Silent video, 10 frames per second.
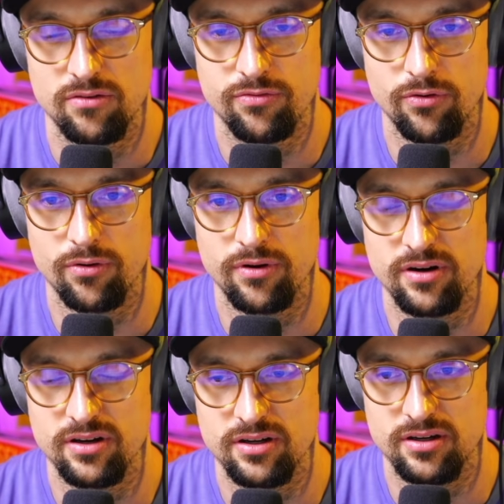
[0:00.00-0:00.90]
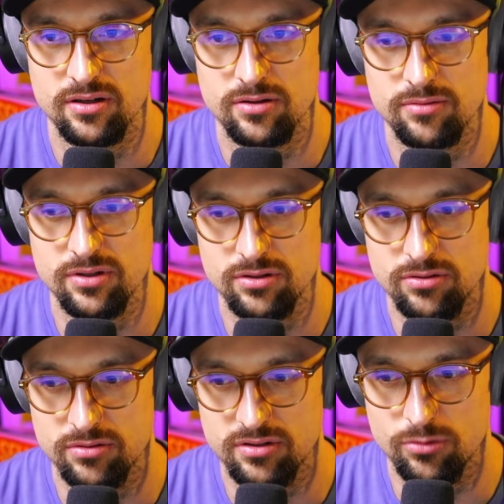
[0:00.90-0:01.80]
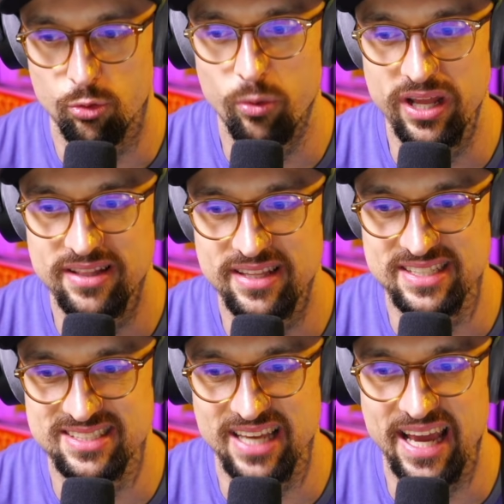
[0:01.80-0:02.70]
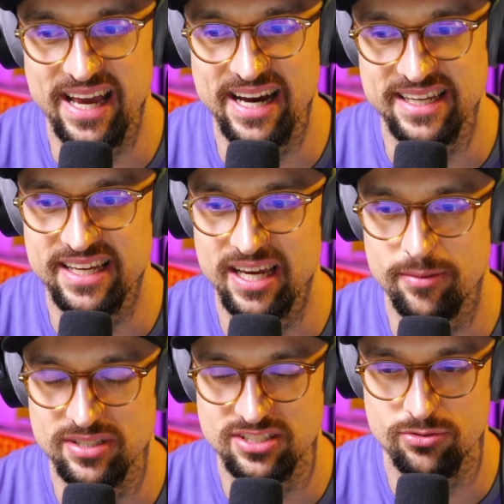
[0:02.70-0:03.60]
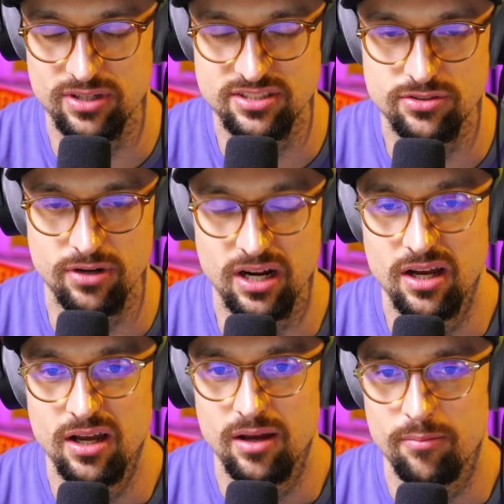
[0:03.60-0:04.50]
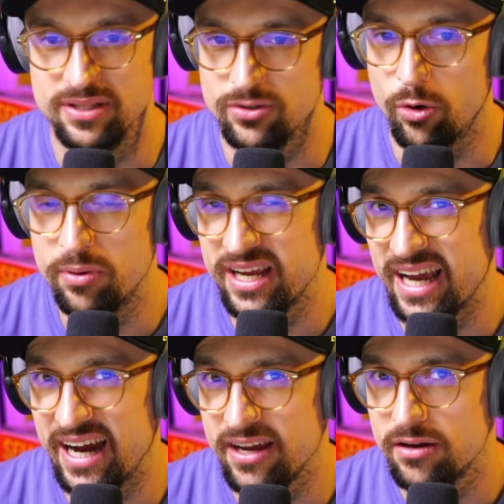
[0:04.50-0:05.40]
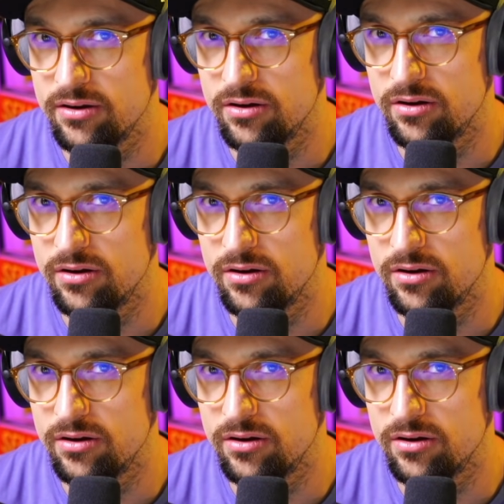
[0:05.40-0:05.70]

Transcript: for uh, you know uh, win this AI game, etc., etc. But OpenAI,